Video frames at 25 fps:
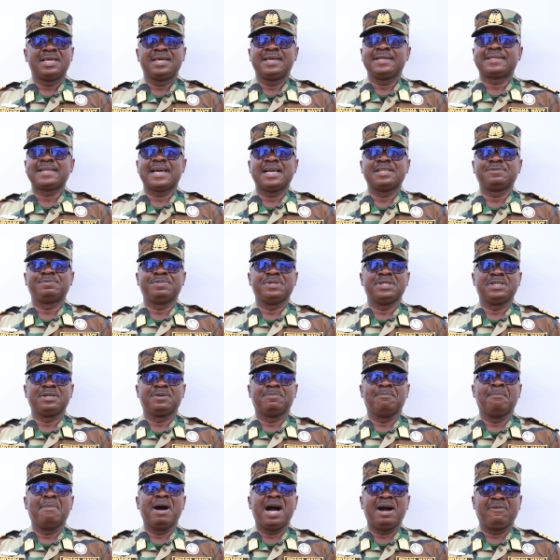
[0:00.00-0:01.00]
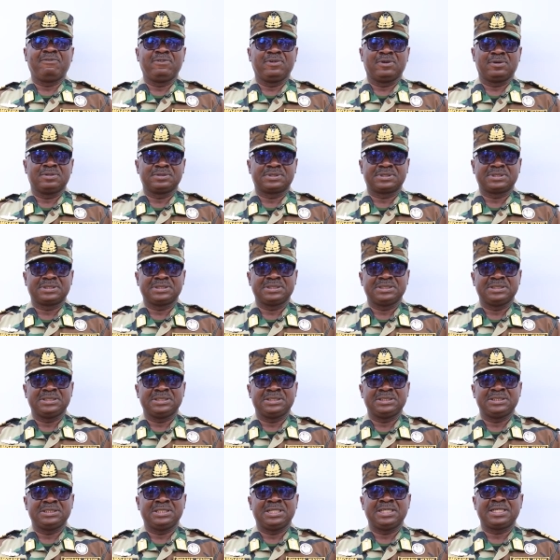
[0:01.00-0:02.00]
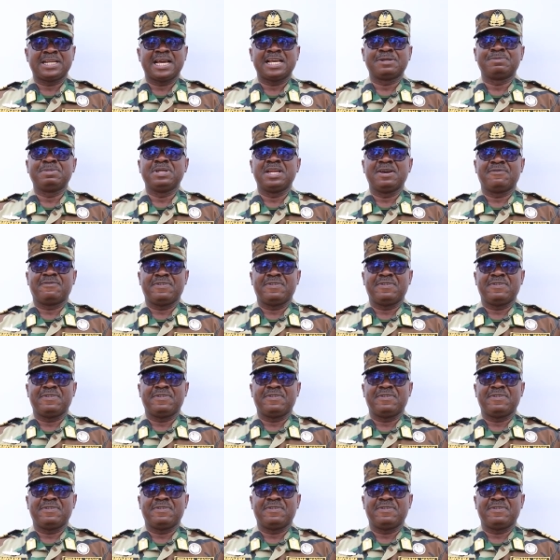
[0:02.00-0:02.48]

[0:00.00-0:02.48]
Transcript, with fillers: It has been marvelous. It has been